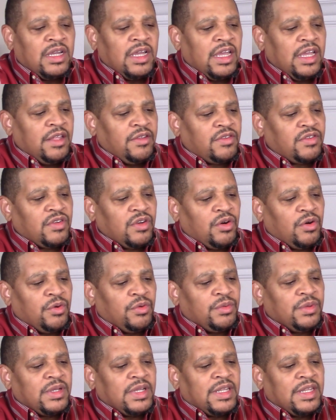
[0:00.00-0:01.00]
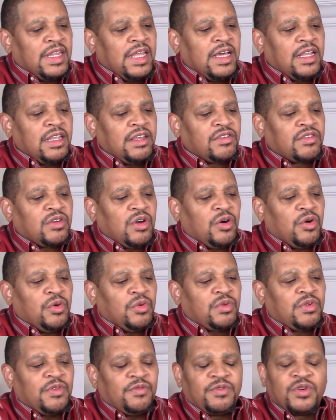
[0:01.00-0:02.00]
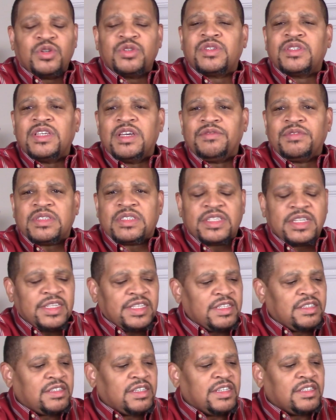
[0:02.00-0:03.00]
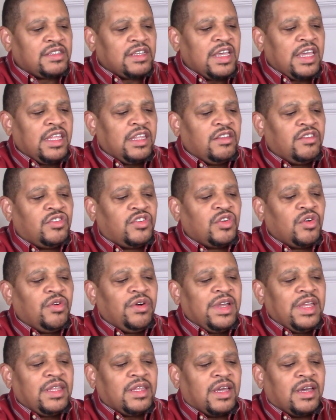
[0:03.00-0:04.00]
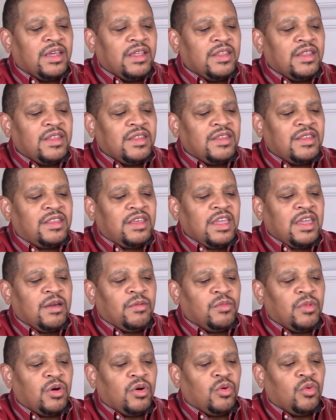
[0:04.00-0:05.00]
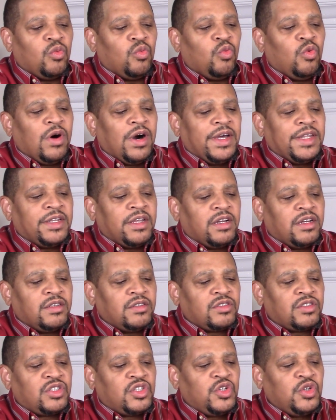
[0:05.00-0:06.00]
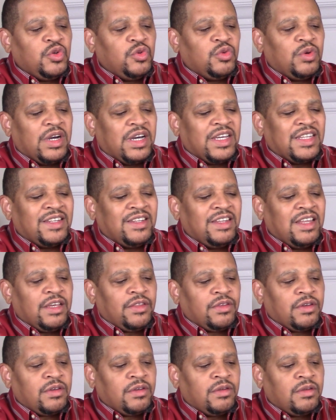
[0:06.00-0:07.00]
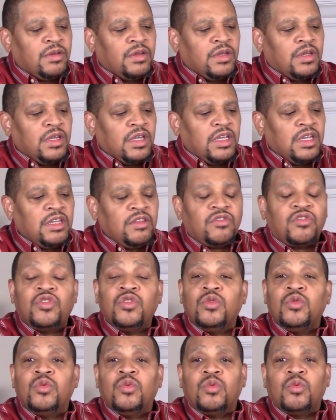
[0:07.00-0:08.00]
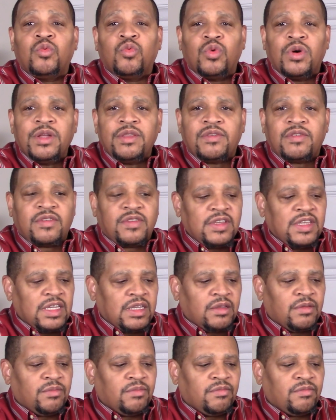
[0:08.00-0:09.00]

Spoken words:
And now let's go to verse 17. It says, And join them one to another into 1 stick,